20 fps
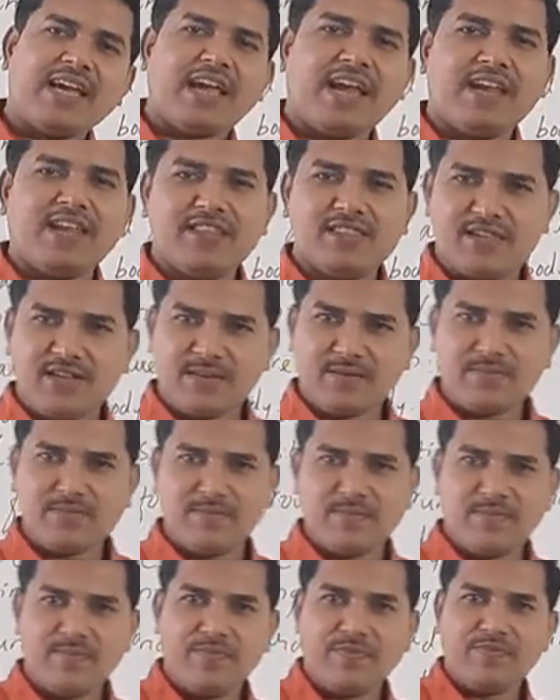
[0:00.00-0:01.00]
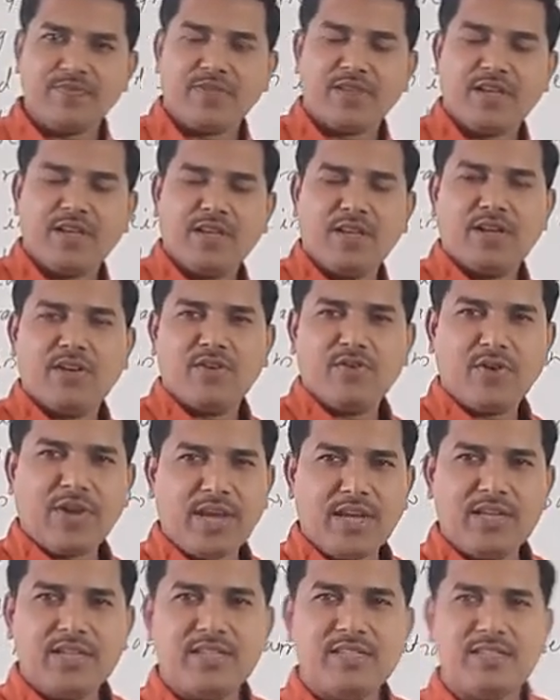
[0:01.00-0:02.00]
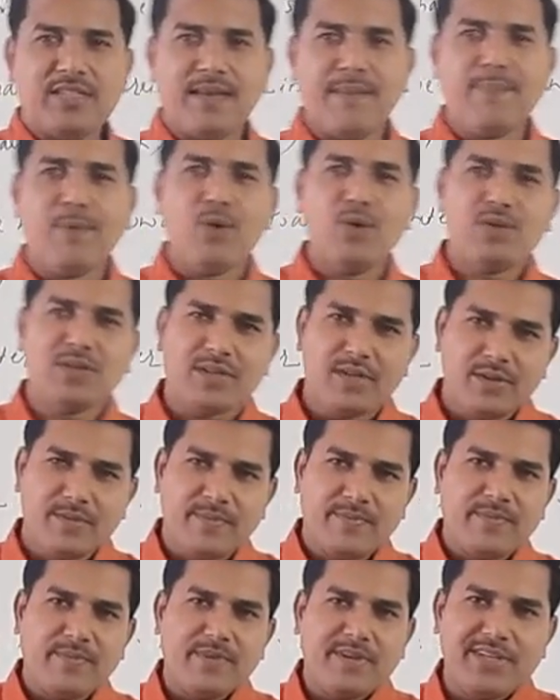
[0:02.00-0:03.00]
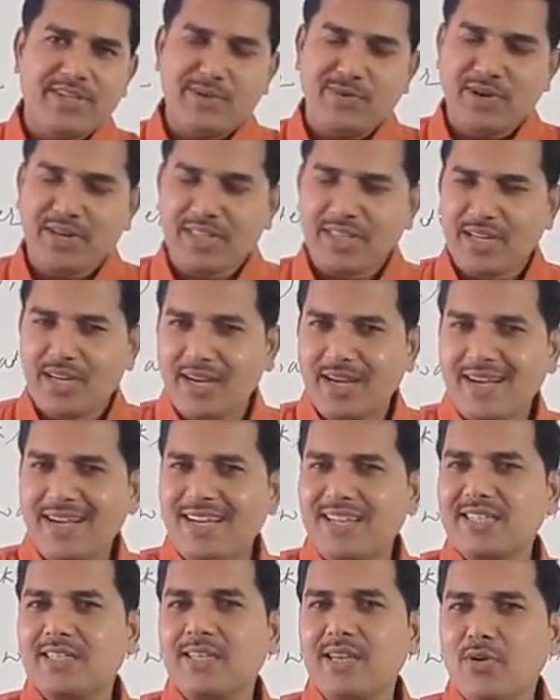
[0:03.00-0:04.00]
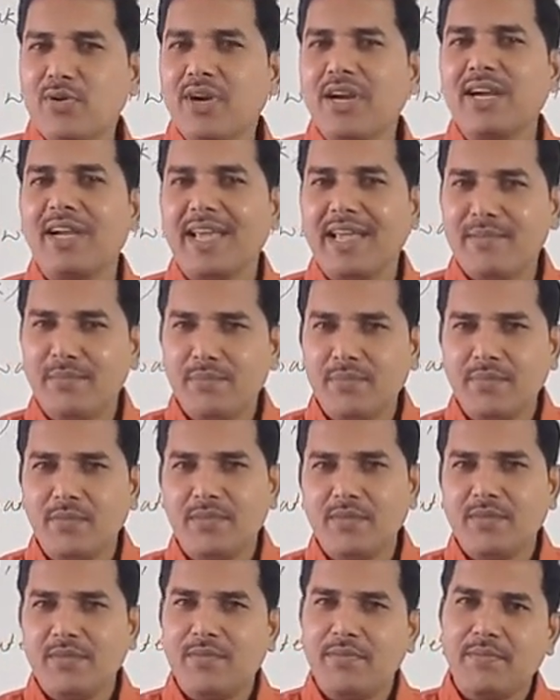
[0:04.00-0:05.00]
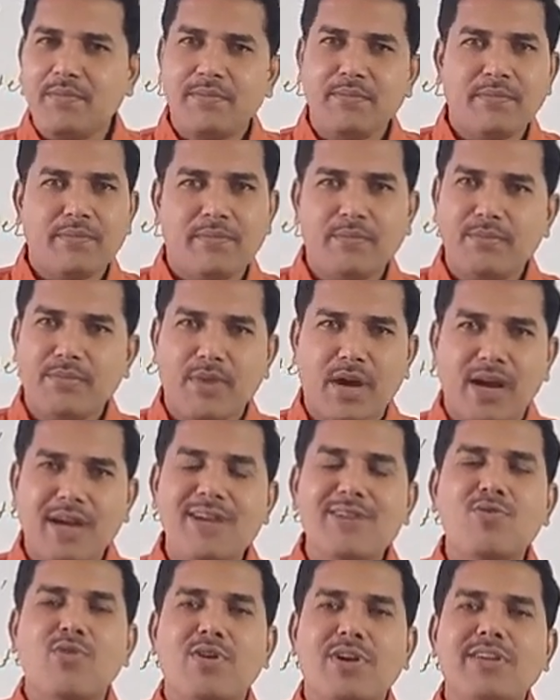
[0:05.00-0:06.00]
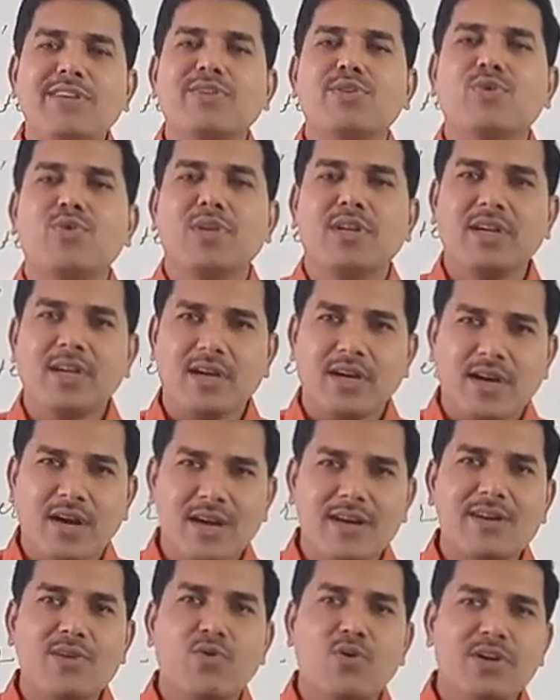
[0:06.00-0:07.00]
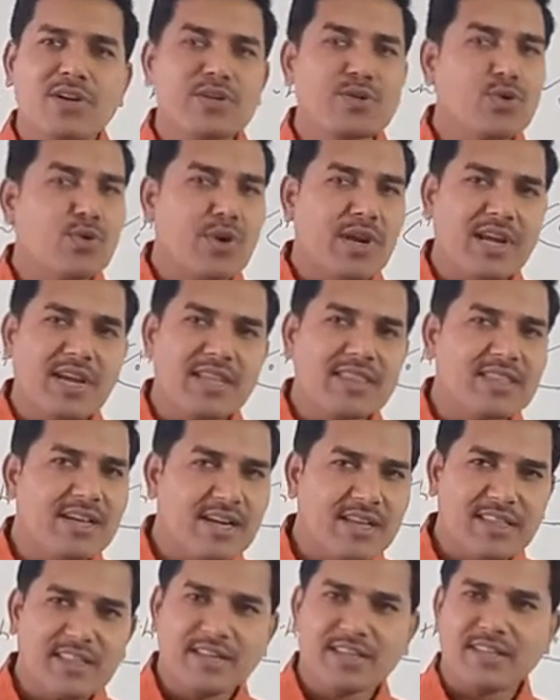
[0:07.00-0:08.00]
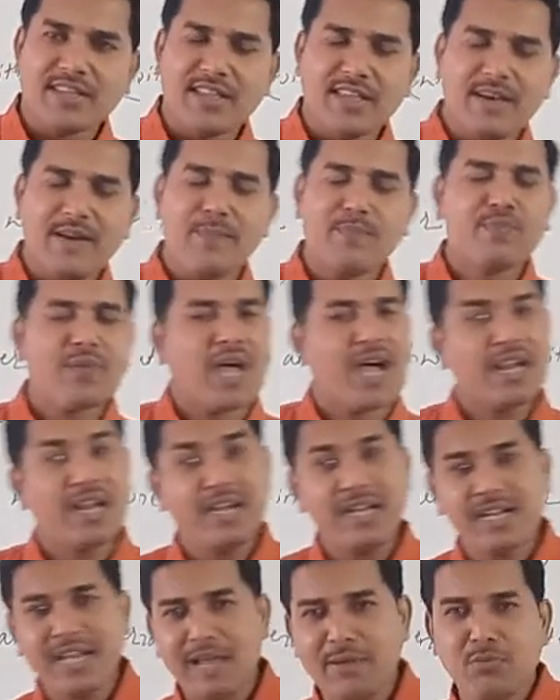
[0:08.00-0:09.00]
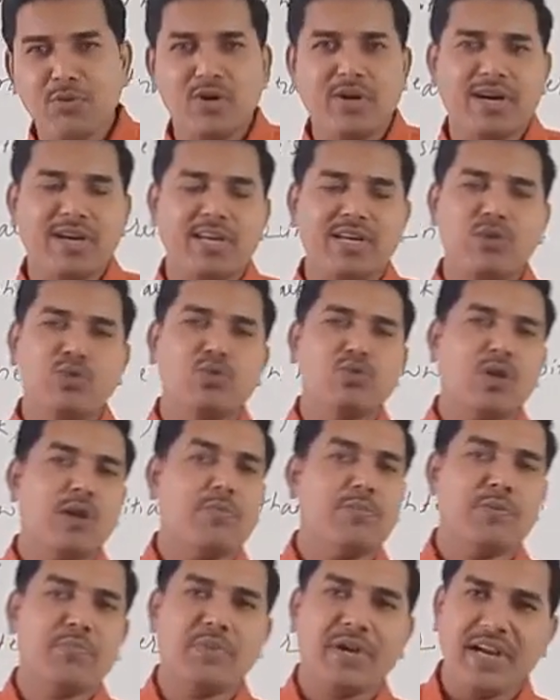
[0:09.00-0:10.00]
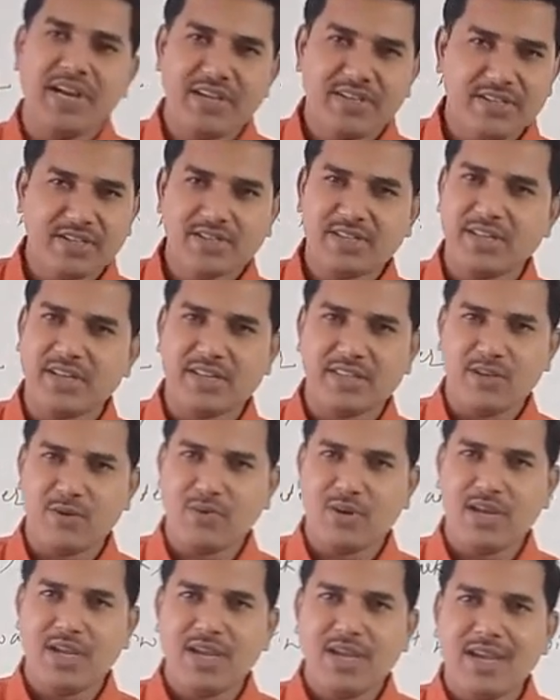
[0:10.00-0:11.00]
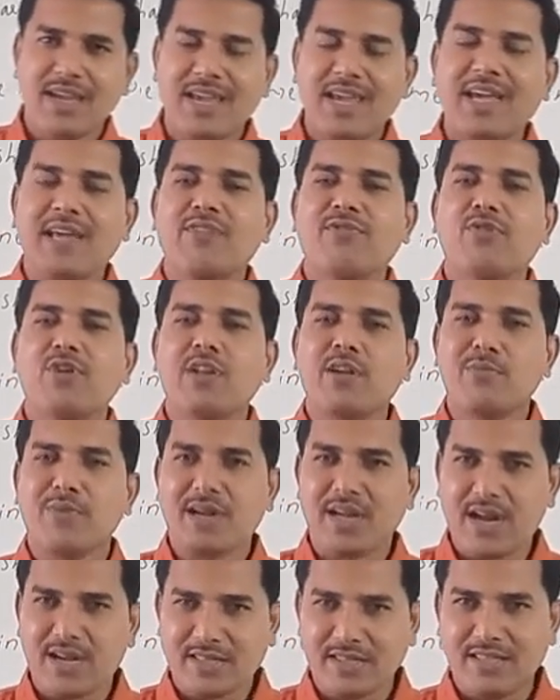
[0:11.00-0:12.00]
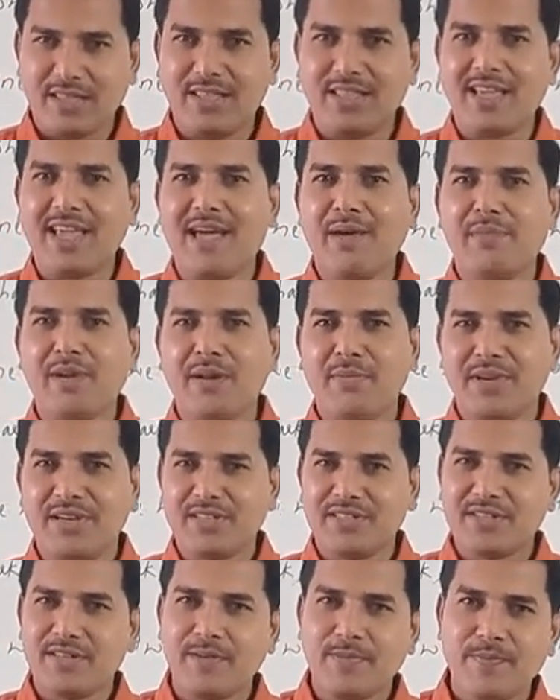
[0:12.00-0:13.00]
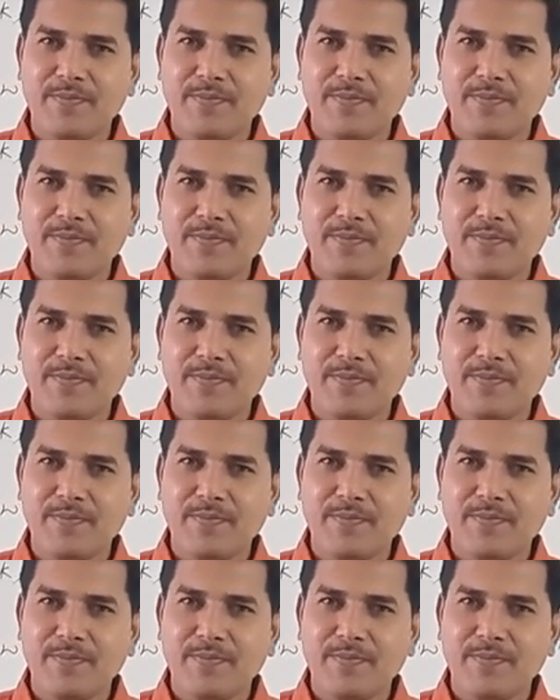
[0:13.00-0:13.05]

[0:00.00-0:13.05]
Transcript: anything. Okay, suppose during the discovery time underwater shooting at nadithirthada again time olagade you swalpa predaceous irthava, careful irbekagutada the cameramen's,